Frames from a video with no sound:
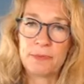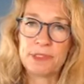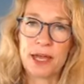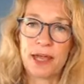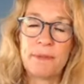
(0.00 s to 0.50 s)
to
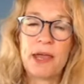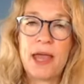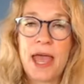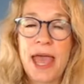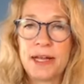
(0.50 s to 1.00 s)
time
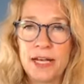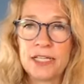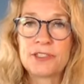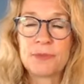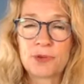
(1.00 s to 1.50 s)
and
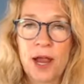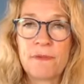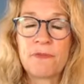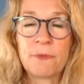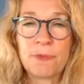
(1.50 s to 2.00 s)

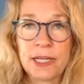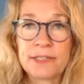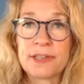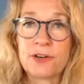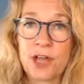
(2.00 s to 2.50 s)
unsubscribe from
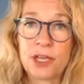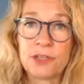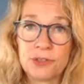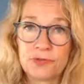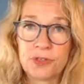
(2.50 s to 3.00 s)
things that are not
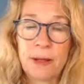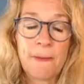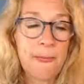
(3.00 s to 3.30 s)
useful.